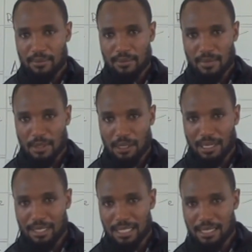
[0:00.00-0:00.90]
What have I
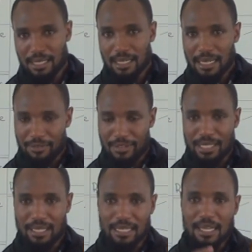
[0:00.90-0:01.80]
said? I've said
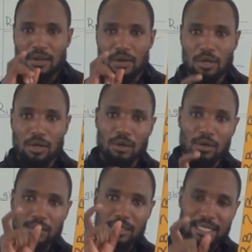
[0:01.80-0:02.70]
that no
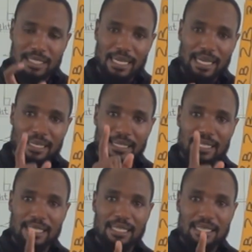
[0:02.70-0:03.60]
side
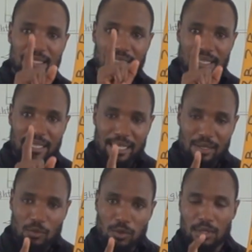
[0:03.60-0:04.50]
is
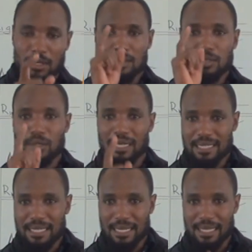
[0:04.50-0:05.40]
equal to a
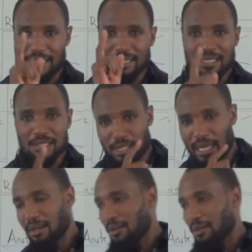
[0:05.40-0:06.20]
scalene triangle.